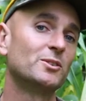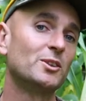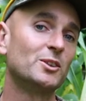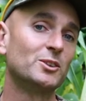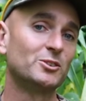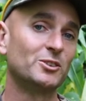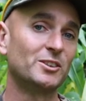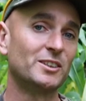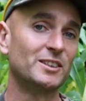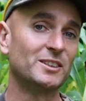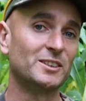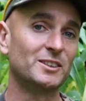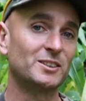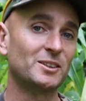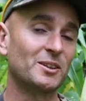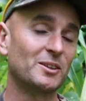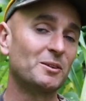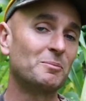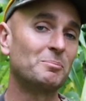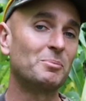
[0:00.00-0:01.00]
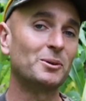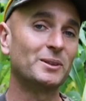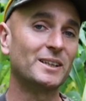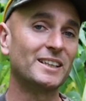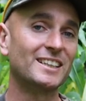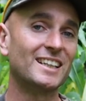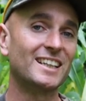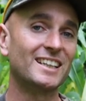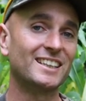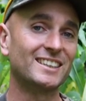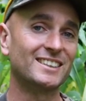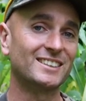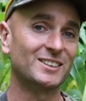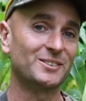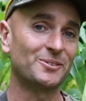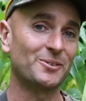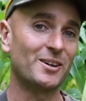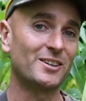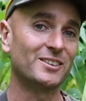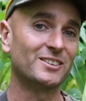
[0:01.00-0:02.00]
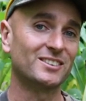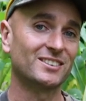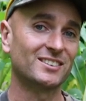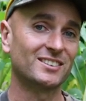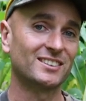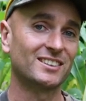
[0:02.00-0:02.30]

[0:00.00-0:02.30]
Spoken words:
nutrients the body needs as well.